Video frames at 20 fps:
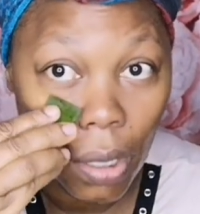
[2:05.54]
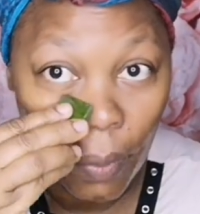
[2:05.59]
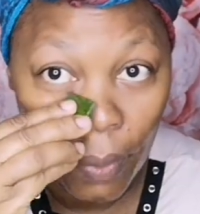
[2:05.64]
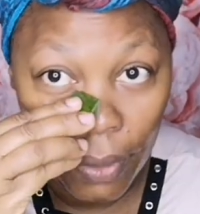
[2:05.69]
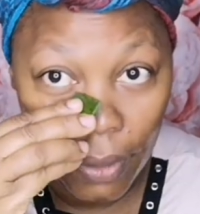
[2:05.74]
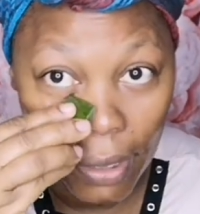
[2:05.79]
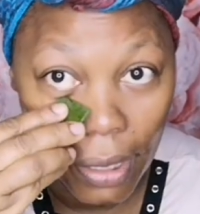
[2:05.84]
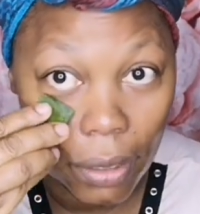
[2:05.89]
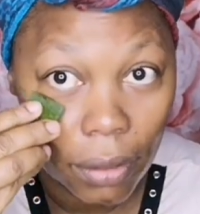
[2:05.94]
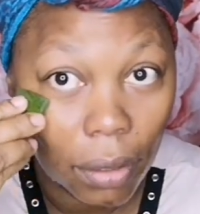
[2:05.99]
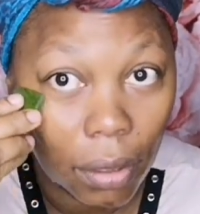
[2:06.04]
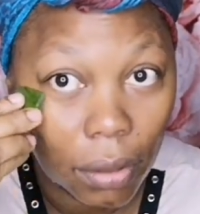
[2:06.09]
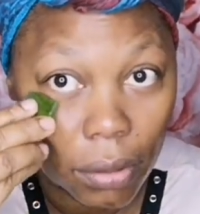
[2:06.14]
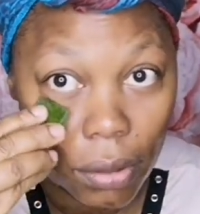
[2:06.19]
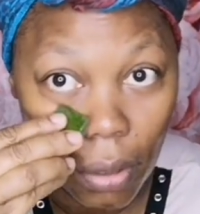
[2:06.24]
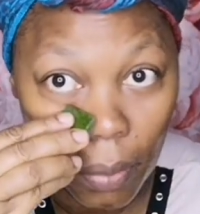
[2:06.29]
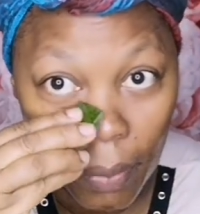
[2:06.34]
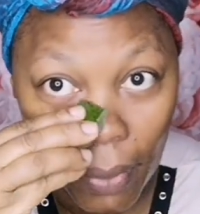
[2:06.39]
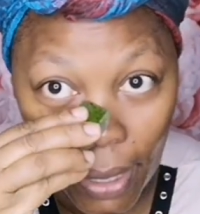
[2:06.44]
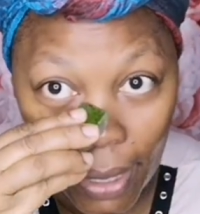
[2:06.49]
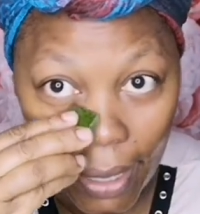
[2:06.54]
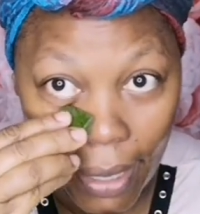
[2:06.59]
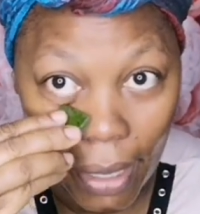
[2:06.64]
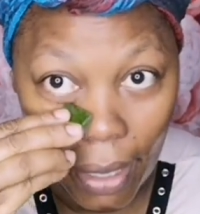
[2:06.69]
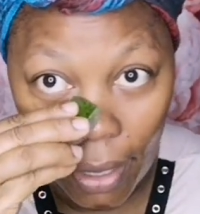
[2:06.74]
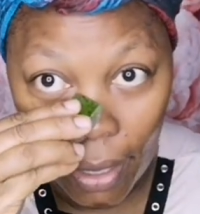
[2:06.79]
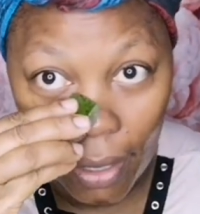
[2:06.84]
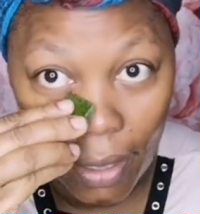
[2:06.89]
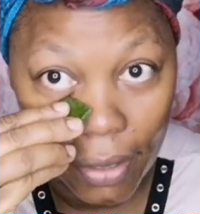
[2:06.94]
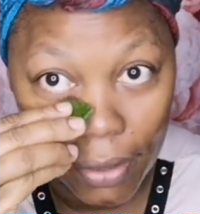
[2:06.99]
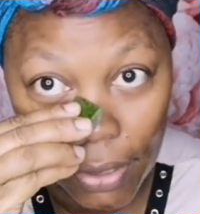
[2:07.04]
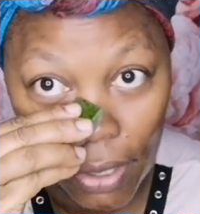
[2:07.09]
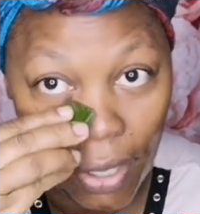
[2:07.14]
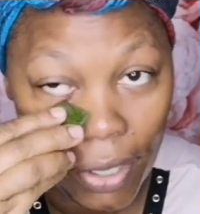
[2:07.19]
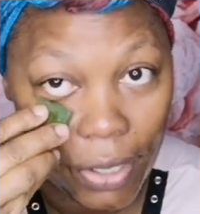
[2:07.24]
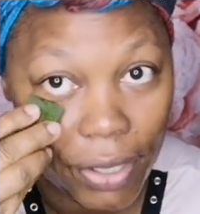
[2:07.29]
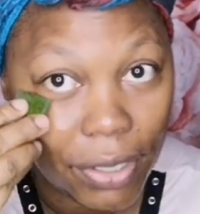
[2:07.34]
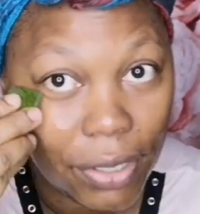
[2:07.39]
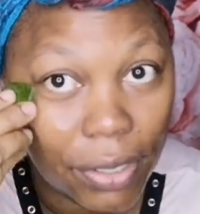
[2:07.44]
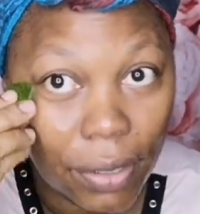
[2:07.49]
I want to get under my
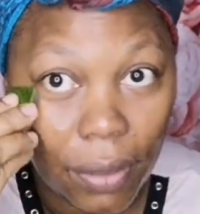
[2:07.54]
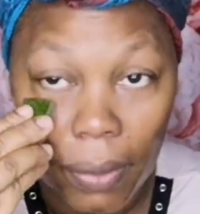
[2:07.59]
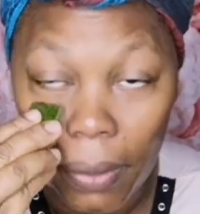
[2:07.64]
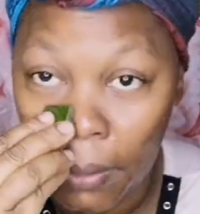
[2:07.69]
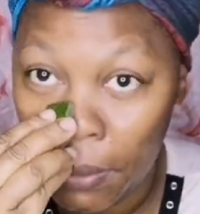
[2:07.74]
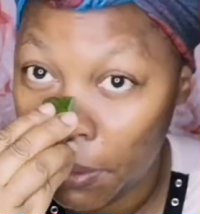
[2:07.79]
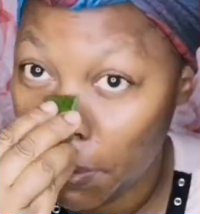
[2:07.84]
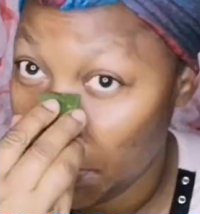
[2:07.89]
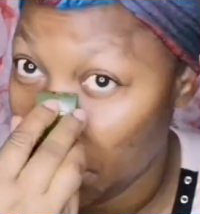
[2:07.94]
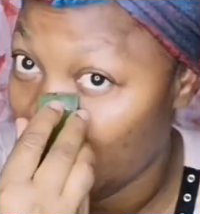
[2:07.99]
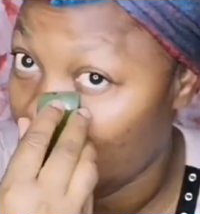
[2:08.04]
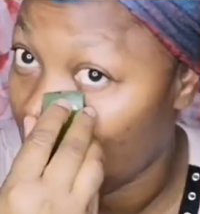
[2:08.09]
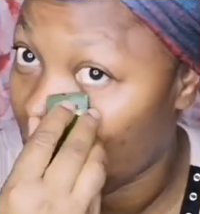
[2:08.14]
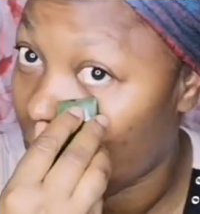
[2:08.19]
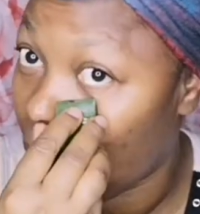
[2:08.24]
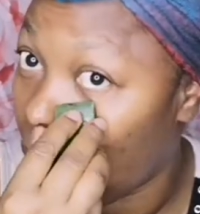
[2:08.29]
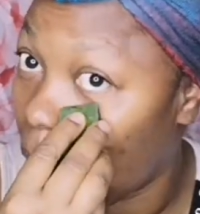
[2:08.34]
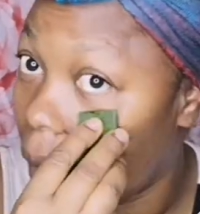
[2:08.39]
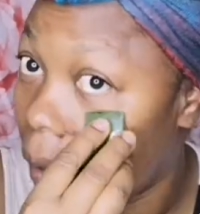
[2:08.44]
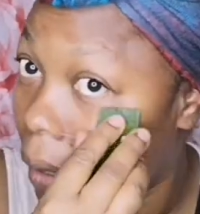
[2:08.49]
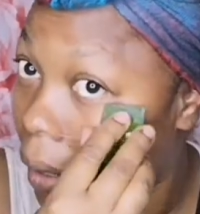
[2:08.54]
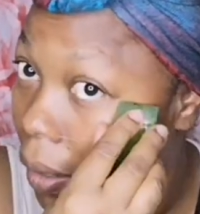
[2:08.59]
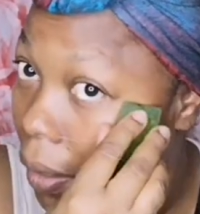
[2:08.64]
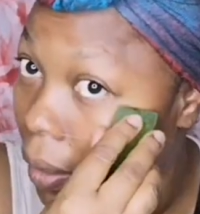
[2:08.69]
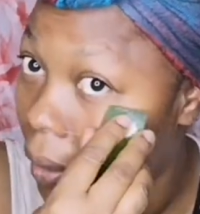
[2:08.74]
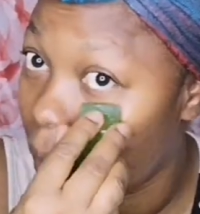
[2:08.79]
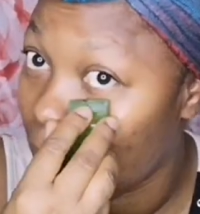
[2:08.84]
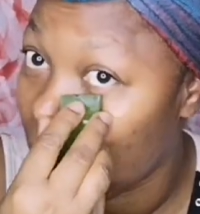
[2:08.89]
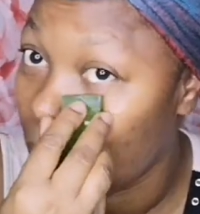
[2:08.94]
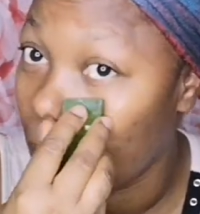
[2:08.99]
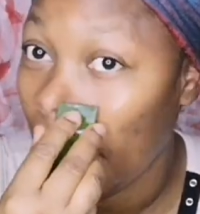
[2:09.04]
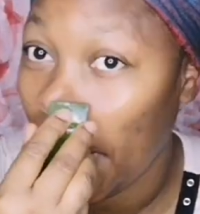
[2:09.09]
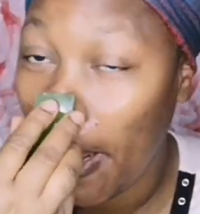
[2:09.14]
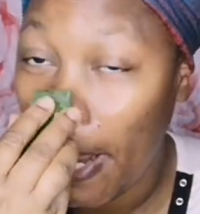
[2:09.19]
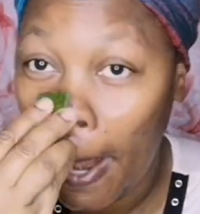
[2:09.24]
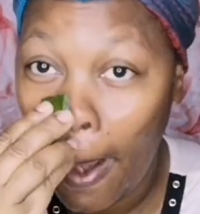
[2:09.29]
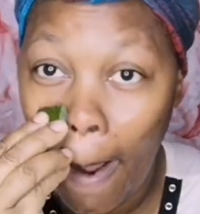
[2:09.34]
dark circle under my eyes.